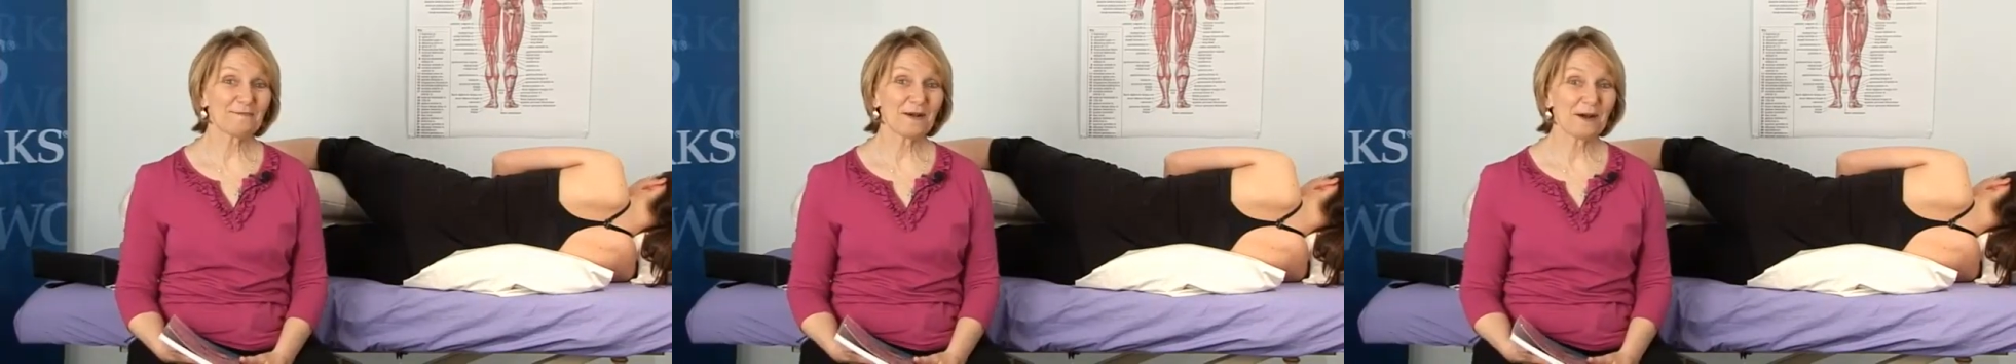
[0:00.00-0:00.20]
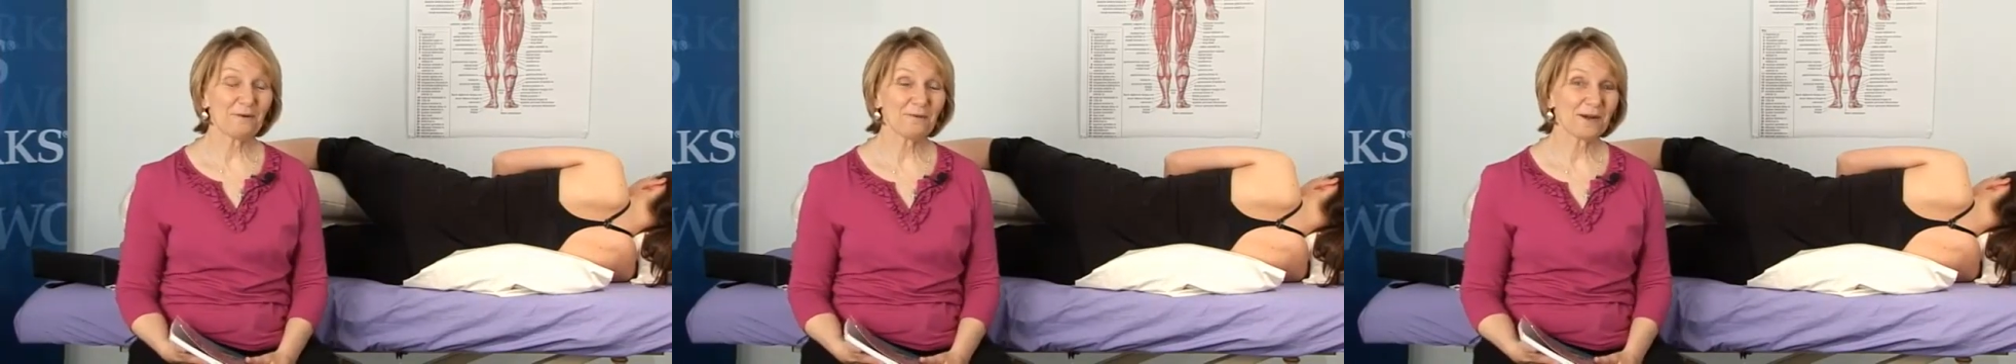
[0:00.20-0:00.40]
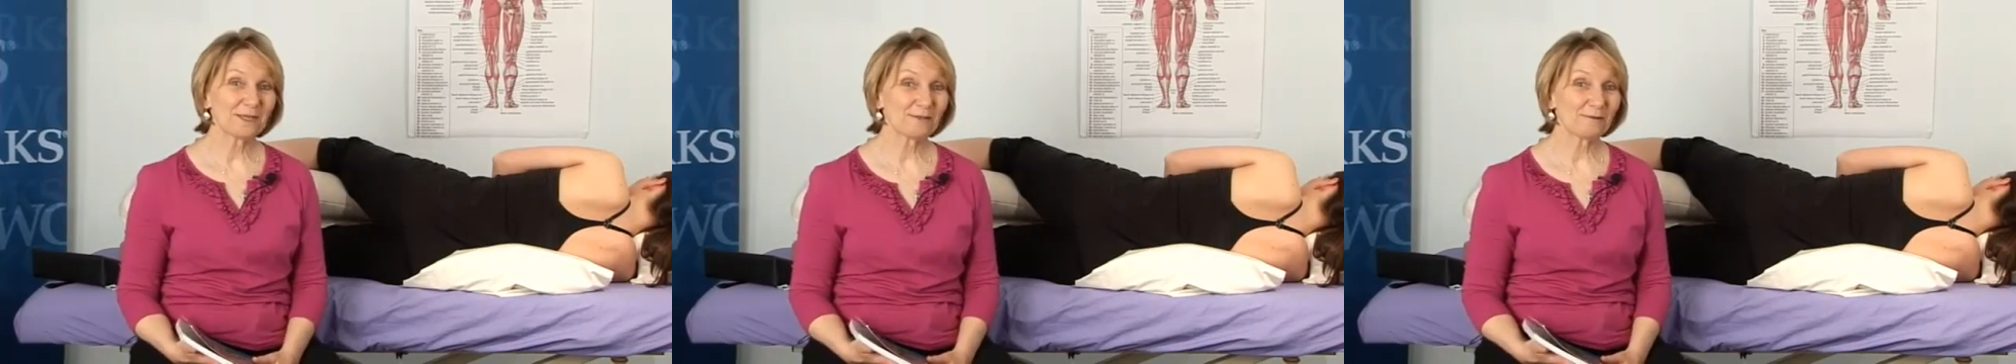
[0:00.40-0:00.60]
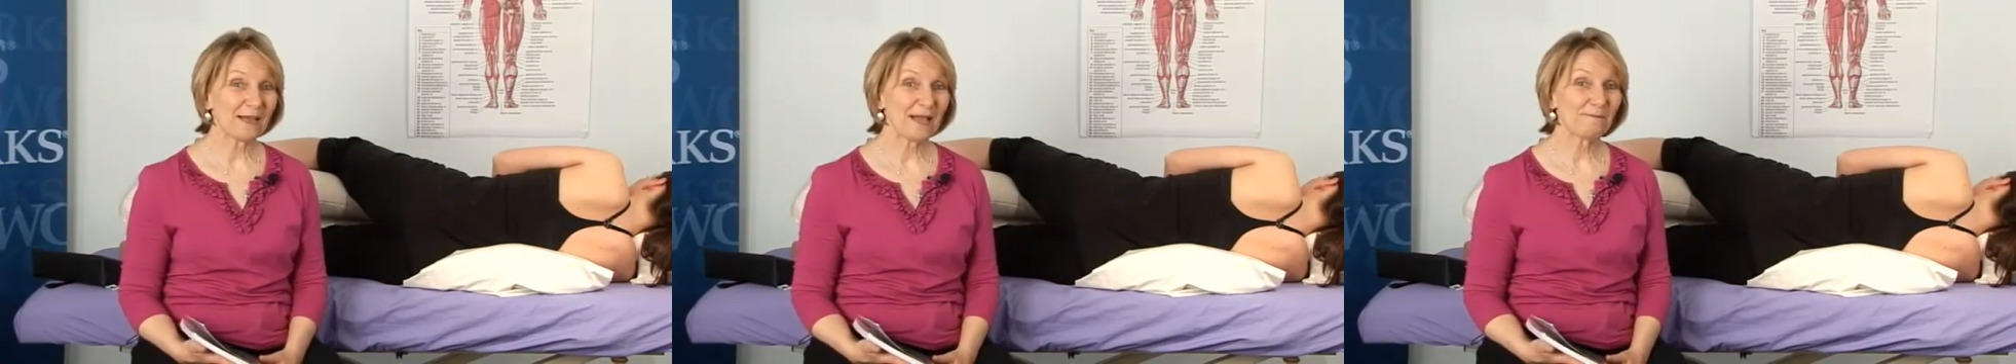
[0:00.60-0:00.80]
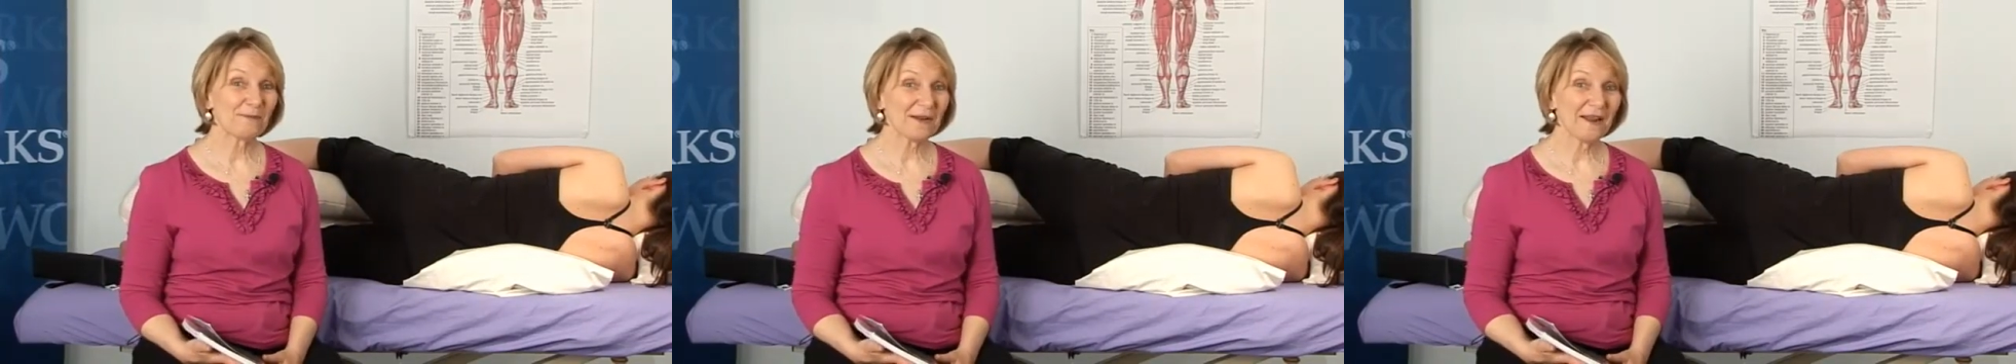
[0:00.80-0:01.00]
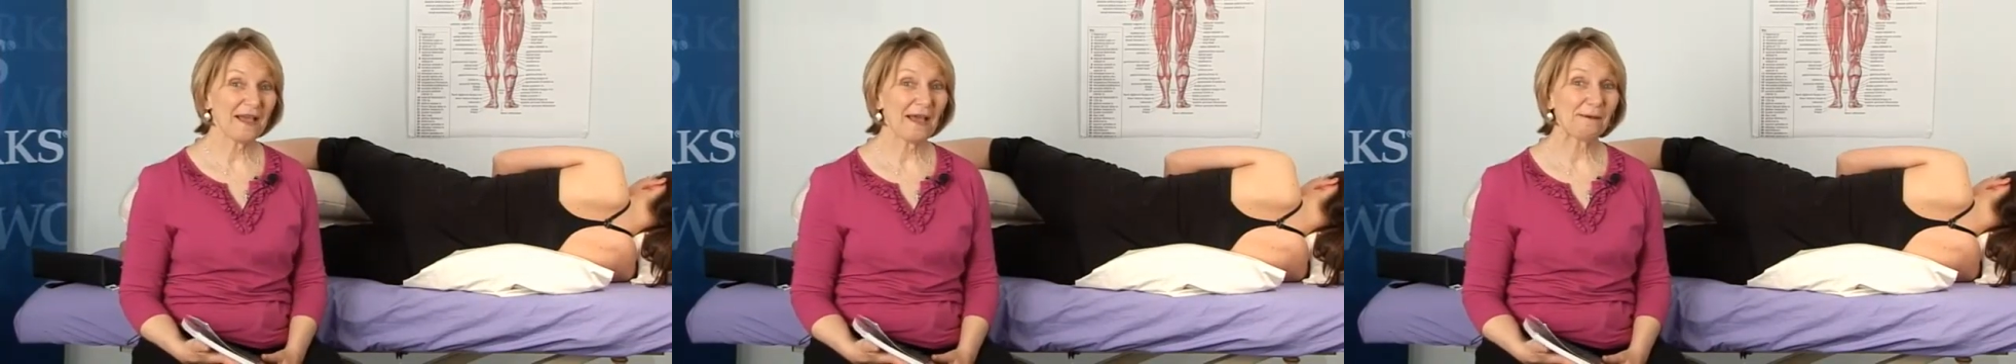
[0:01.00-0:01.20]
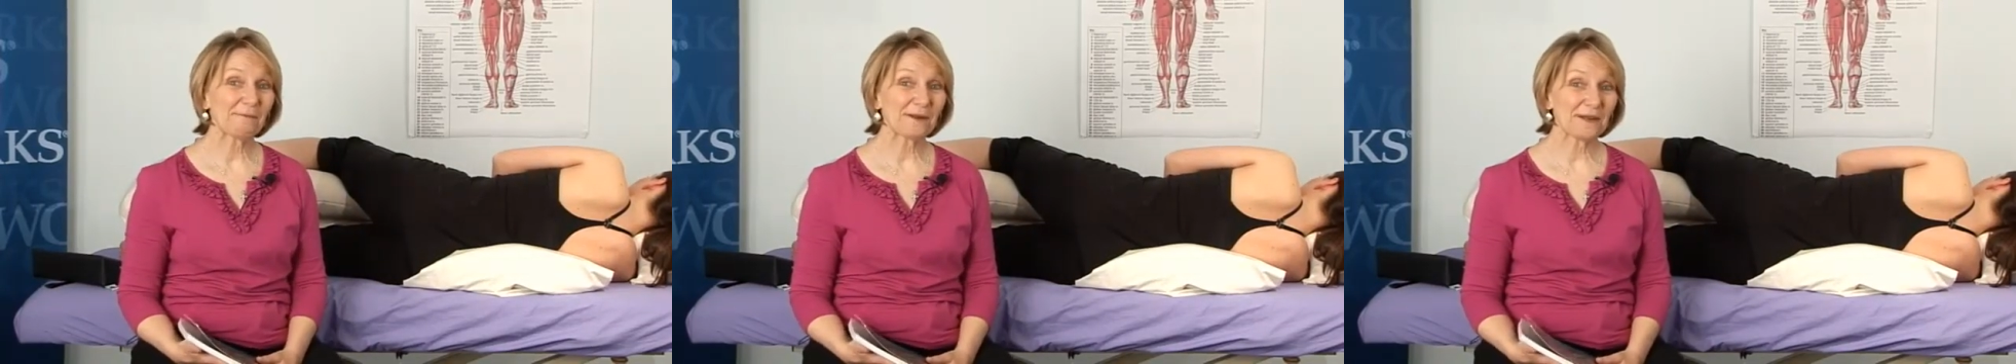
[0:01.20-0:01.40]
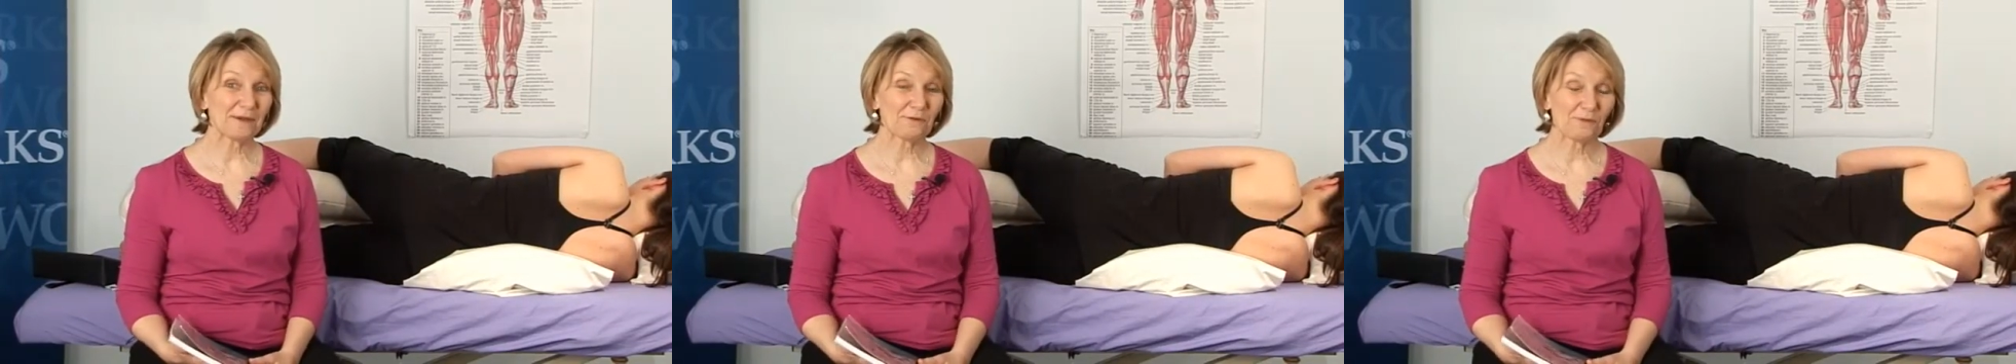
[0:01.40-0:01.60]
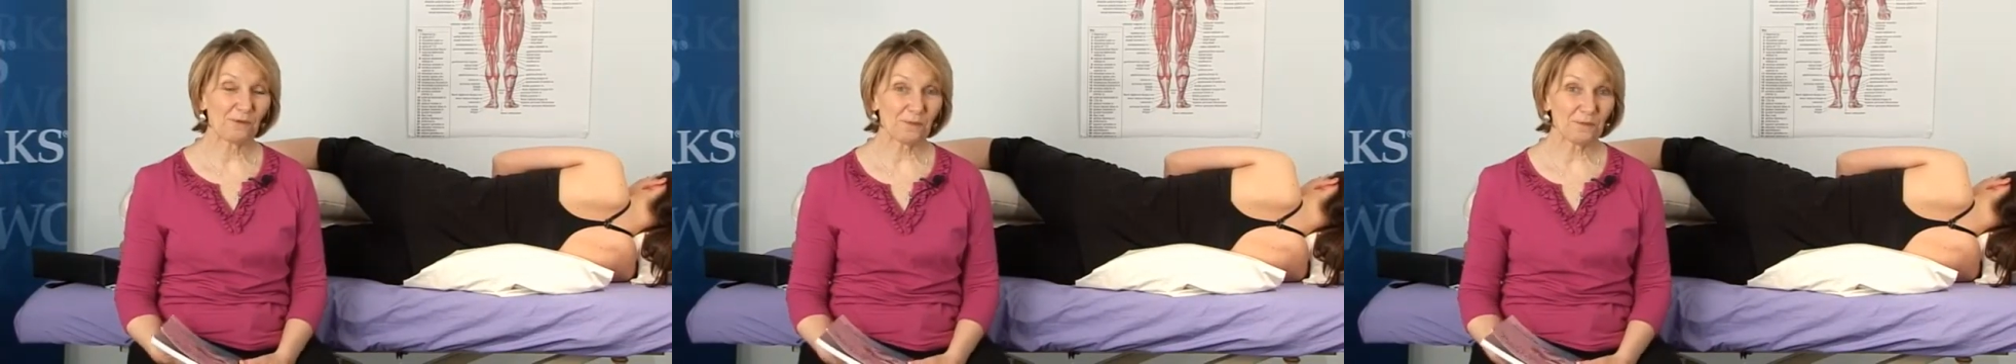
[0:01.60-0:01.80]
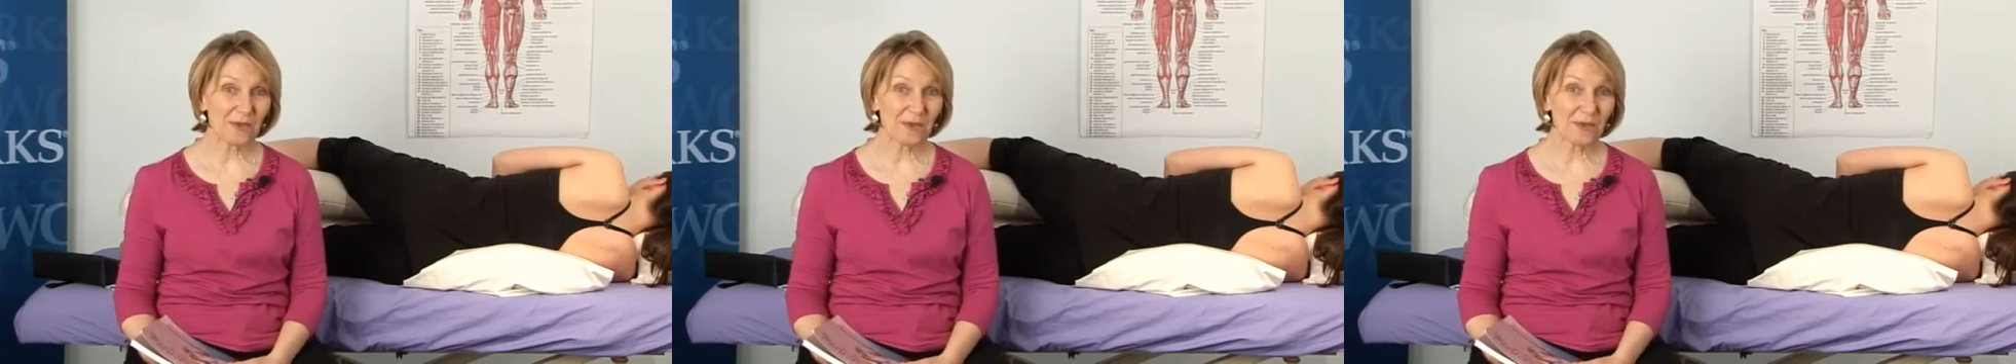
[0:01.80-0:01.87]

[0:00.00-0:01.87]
about what's been happening for